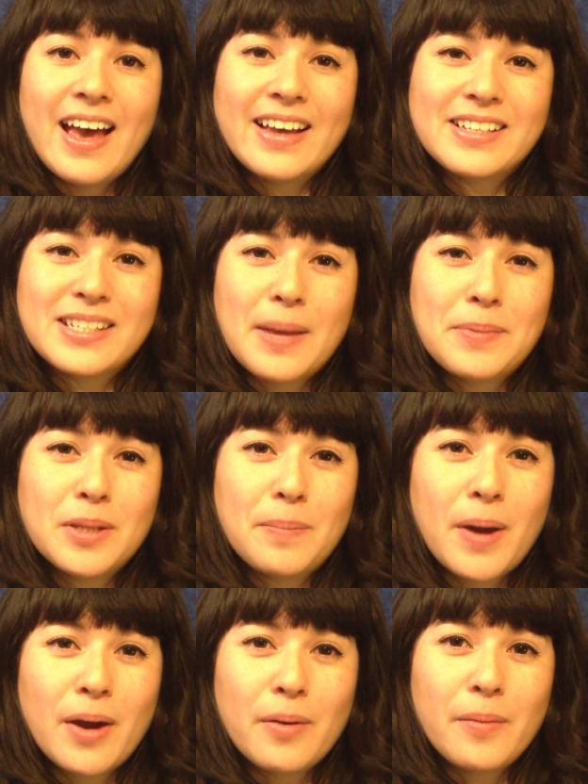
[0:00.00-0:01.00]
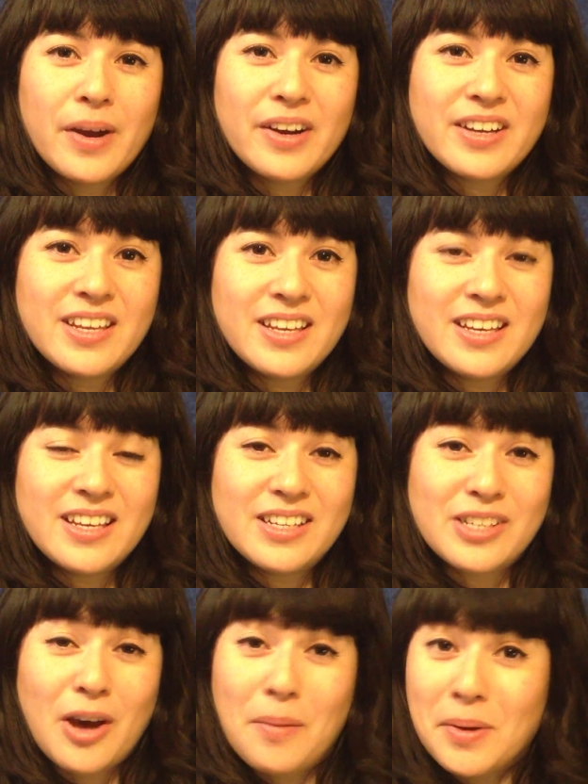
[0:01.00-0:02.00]
Except the part where
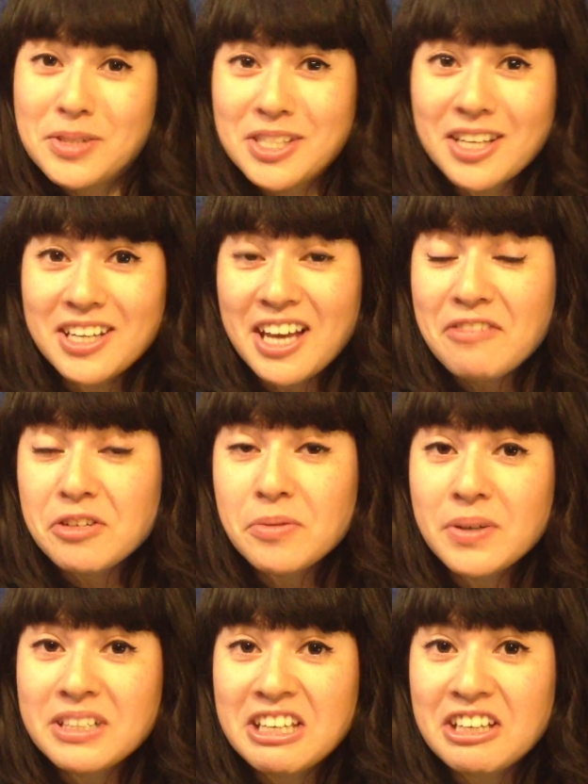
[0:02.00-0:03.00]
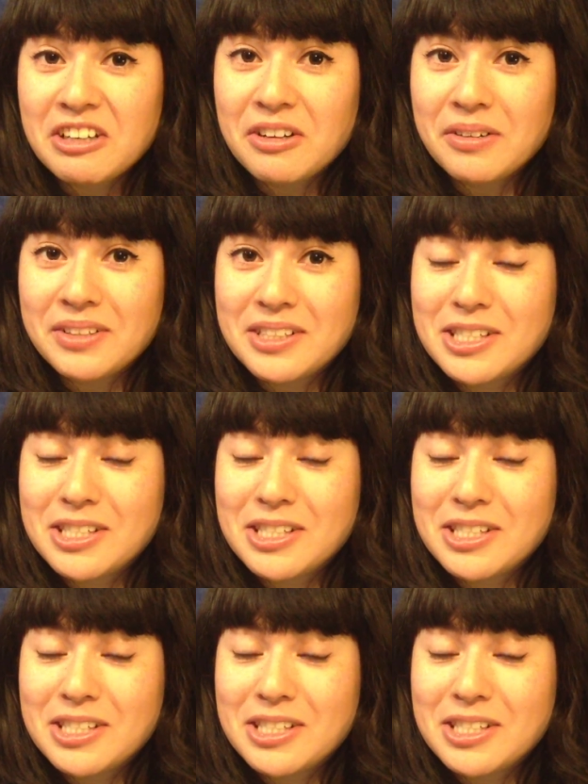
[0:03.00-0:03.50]
he's almost getting everyone killed,